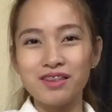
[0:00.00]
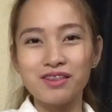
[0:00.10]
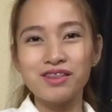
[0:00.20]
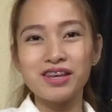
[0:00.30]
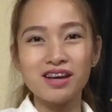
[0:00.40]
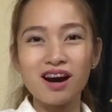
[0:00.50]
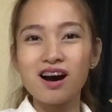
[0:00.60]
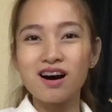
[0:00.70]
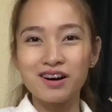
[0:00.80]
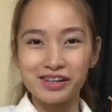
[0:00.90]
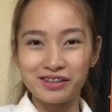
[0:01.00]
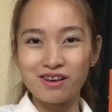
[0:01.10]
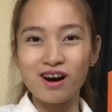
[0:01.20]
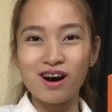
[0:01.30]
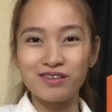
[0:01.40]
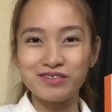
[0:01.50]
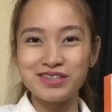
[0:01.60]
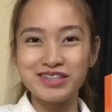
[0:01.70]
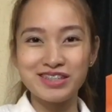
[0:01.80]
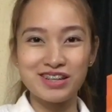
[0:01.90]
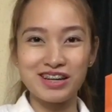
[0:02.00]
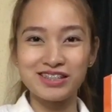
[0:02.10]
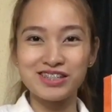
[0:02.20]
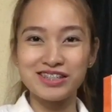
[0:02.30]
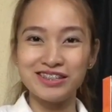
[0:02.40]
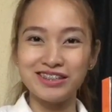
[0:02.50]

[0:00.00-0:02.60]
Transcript: The Art of Seduction.